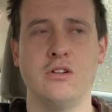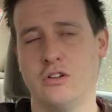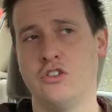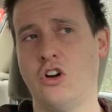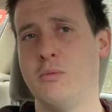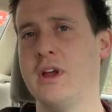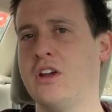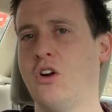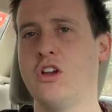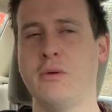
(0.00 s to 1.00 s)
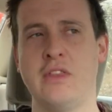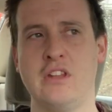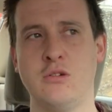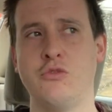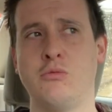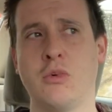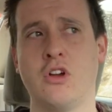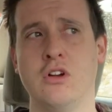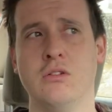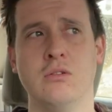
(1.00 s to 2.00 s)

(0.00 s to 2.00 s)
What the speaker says: sure, make an argument that some of them are good.